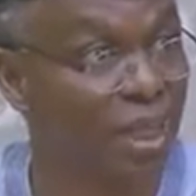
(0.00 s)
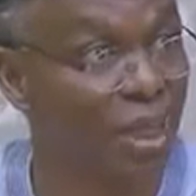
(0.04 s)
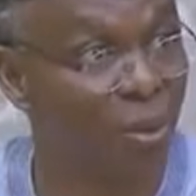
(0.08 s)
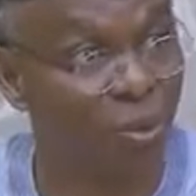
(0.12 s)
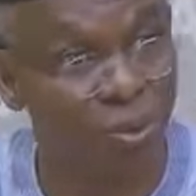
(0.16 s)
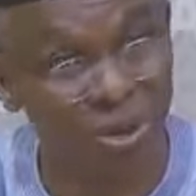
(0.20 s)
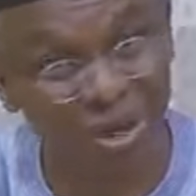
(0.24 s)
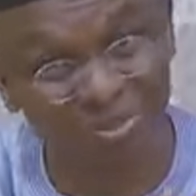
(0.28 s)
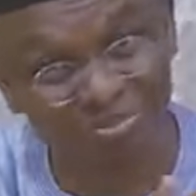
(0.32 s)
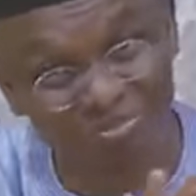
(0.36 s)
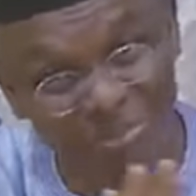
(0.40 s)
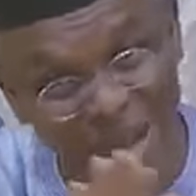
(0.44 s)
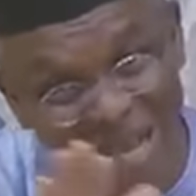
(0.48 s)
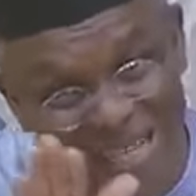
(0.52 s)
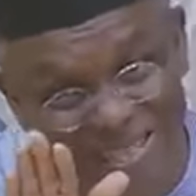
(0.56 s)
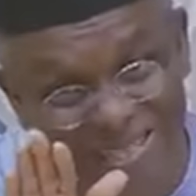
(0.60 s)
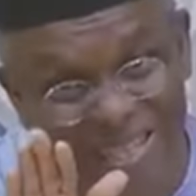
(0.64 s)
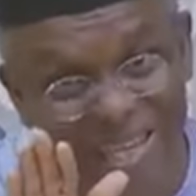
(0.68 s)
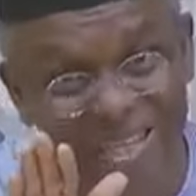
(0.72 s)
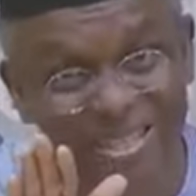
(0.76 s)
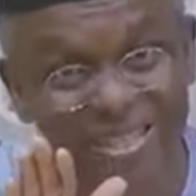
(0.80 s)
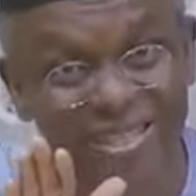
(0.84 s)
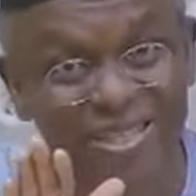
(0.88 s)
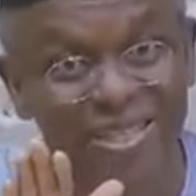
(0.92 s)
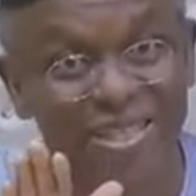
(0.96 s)
And we are
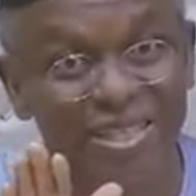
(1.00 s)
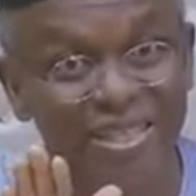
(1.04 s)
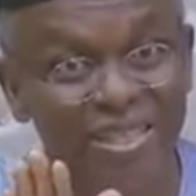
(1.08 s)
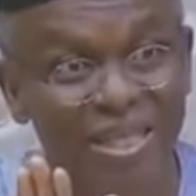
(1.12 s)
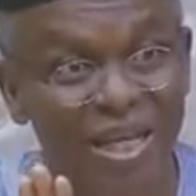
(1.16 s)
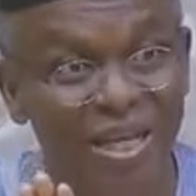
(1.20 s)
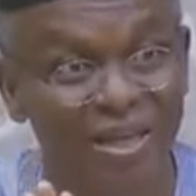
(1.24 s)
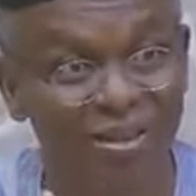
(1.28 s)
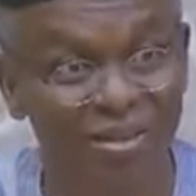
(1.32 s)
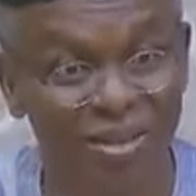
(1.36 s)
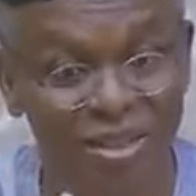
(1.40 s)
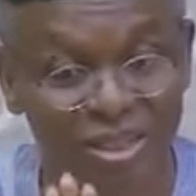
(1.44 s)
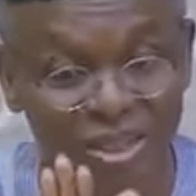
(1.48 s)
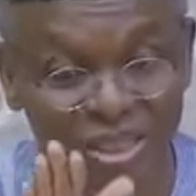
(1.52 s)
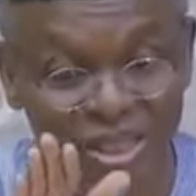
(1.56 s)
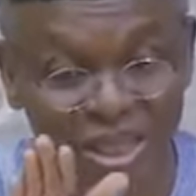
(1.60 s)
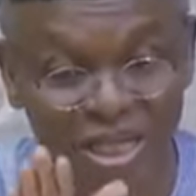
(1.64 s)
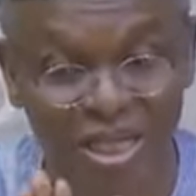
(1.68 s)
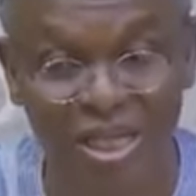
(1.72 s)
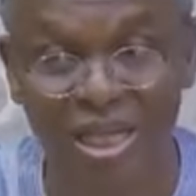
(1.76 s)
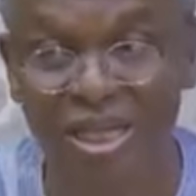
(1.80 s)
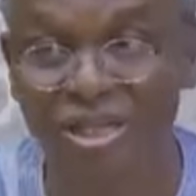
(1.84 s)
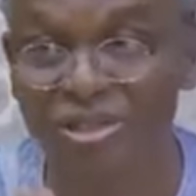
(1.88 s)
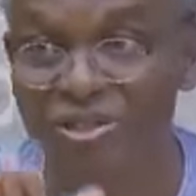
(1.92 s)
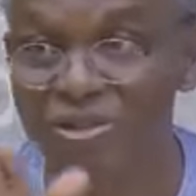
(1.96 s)
past that stage. I think
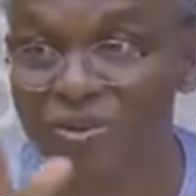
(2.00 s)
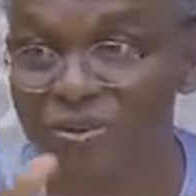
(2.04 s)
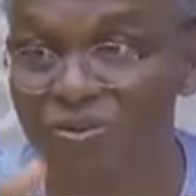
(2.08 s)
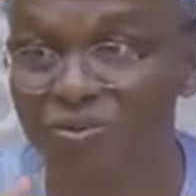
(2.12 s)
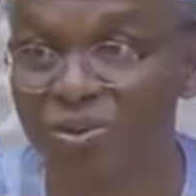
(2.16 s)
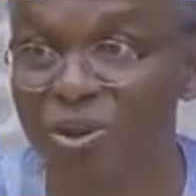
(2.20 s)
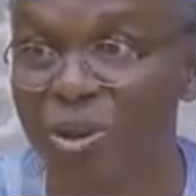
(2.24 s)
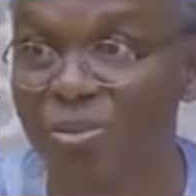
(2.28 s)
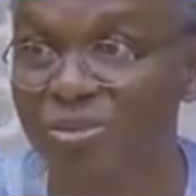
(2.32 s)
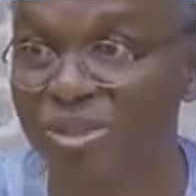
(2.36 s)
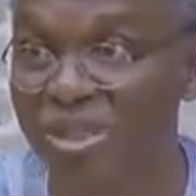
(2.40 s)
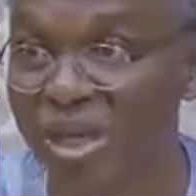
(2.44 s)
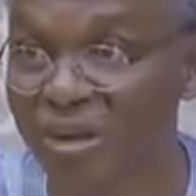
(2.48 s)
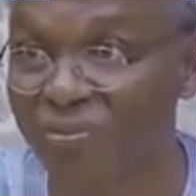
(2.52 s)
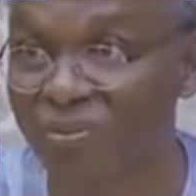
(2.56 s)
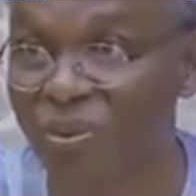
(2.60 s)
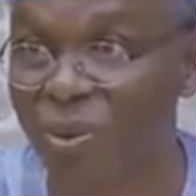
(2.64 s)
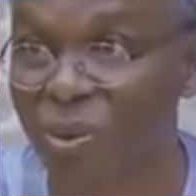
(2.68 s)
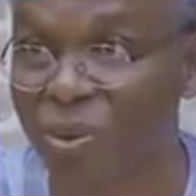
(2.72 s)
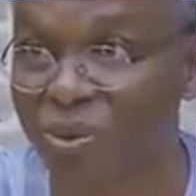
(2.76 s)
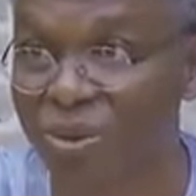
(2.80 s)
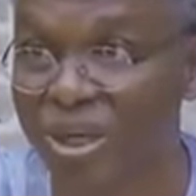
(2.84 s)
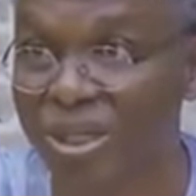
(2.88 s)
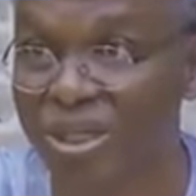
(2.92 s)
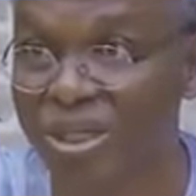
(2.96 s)
Jega's reforms
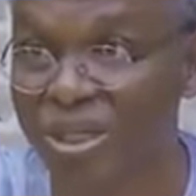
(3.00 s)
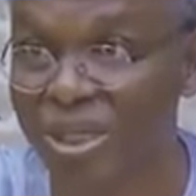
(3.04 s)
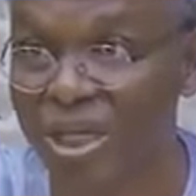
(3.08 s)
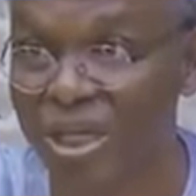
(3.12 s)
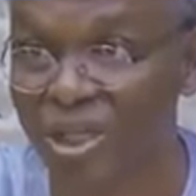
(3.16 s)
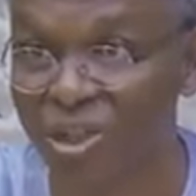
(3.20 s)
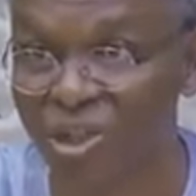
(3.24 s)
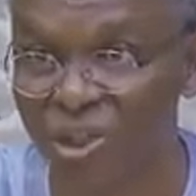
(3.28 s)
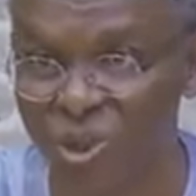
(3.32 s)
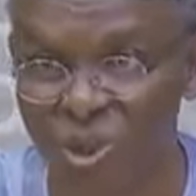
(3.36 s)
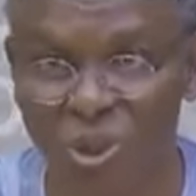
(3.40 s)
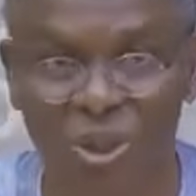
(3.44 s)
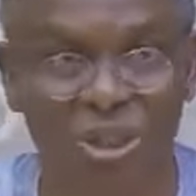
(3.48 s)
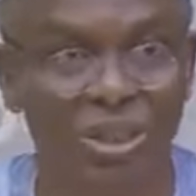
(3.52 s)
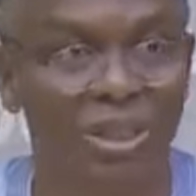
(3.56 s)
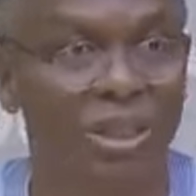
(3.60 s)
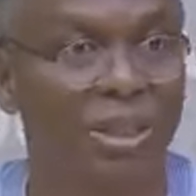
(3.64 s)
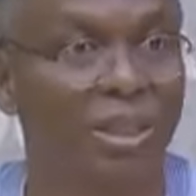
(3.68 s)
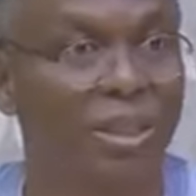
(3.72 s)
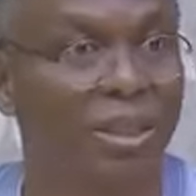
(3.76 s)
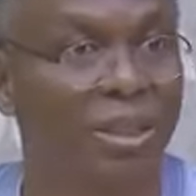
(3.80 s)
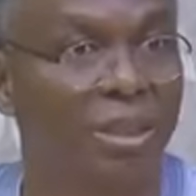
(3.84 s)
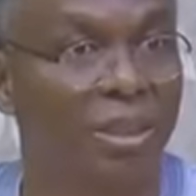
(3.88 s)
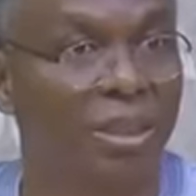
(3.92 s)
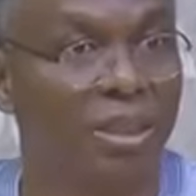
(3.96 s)
have already
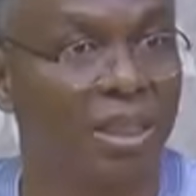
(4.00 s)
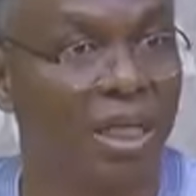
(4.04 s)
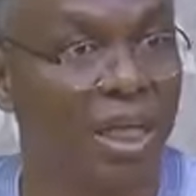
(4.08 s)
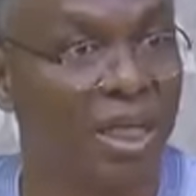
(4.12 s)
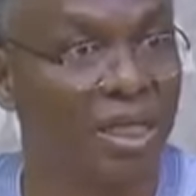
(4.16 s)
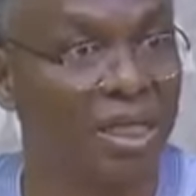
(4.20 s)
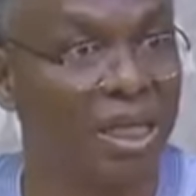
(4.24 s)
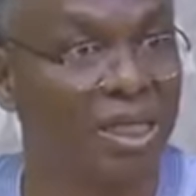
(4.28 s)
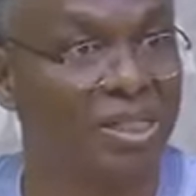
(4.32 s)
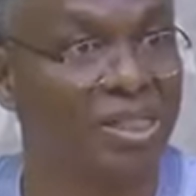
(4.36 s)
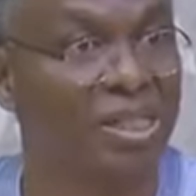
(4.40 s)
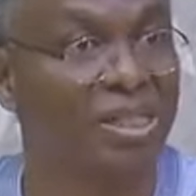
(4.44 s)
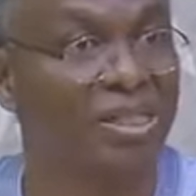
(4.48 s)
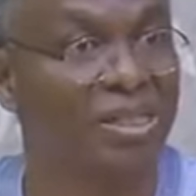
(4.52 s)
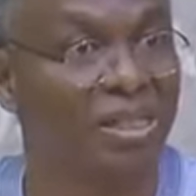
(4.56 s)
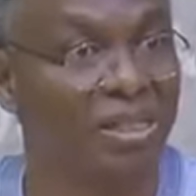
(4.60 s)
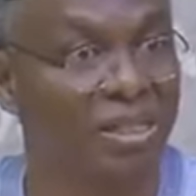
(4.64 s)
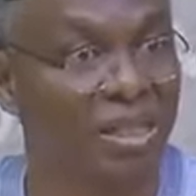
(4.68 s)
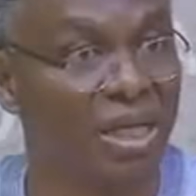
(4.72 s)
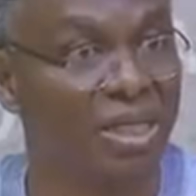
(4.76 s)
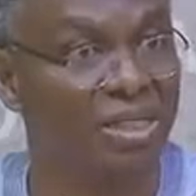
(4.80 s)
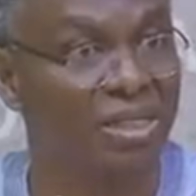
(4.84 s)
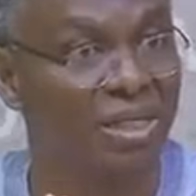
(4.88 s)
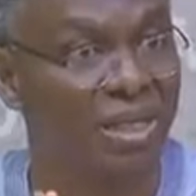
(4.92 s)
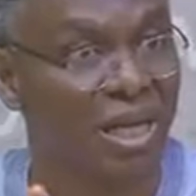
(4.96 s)
ensured that
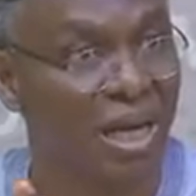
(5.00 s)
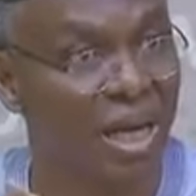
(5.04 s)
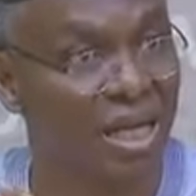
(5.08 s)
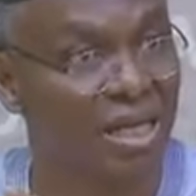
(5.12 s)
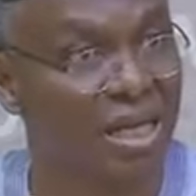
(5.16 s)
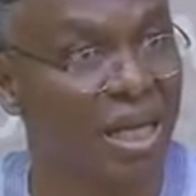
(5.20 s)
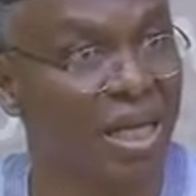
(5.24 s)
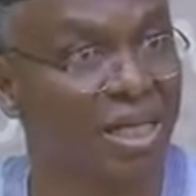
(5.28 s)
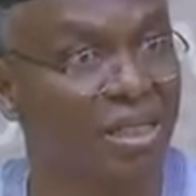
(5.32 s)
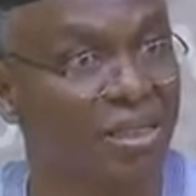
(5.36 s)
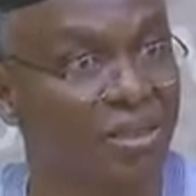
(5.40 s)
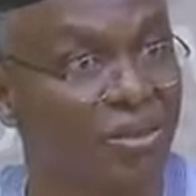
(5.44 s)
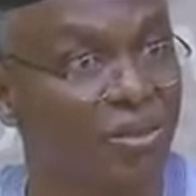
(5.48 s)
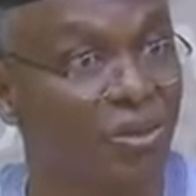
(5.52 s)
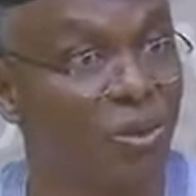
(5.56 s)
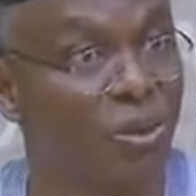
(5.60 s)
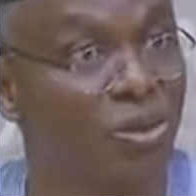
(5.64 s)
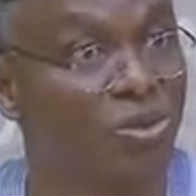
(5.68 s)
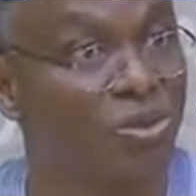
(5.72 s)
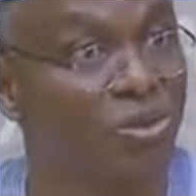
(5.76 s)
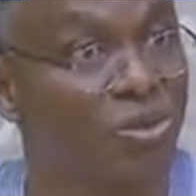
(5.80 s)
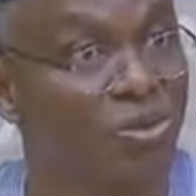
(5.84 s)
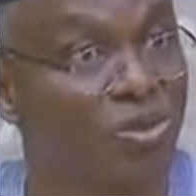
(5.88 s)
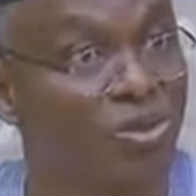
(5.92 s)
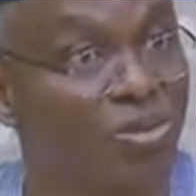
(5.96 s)
elections in Nigeria are likely to
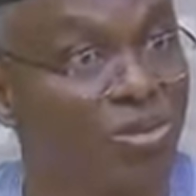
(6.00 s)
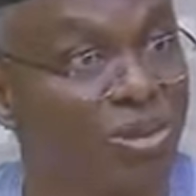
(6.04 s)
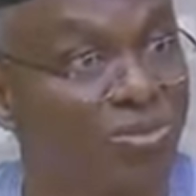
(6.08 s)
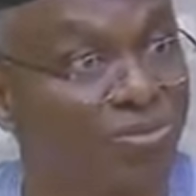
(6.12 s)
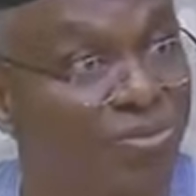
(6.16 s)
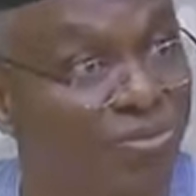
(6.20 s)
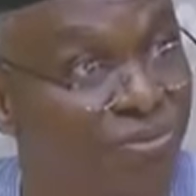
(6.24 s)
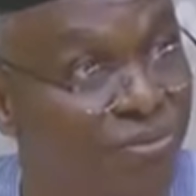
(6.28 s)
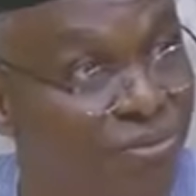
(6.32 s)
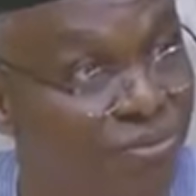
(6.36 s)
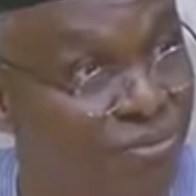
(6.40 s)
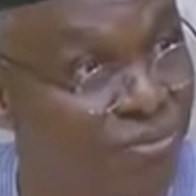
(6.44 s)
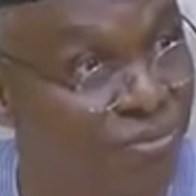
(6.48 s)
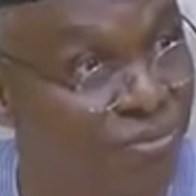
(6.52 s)
continue to be